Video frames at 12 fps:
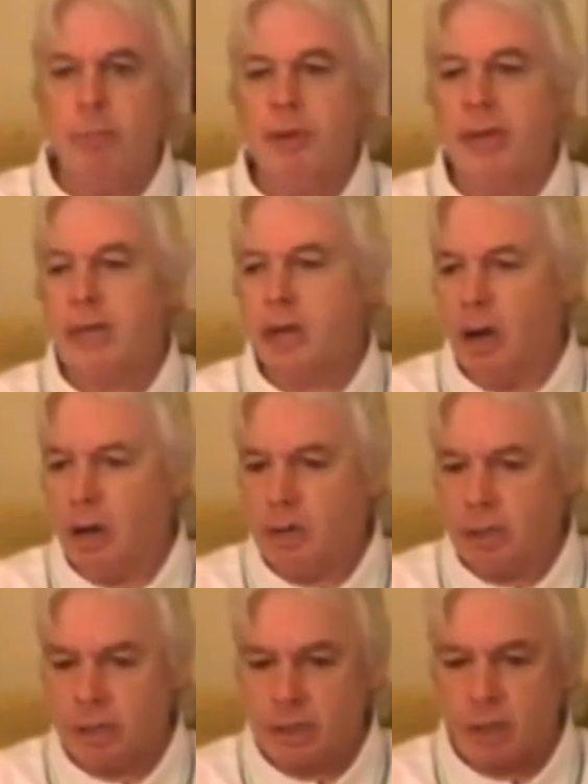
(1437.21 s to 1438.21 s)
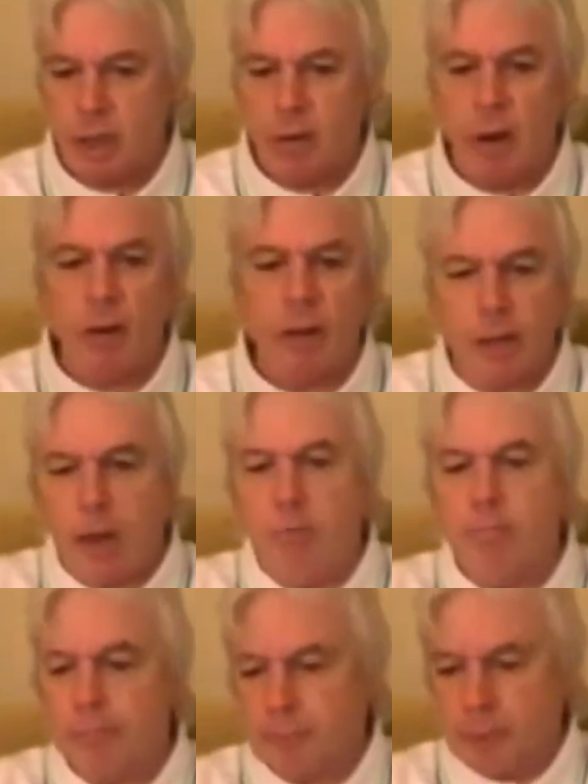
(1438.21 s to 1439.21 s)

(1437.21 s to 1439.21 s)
but it can't just go, okay, oh,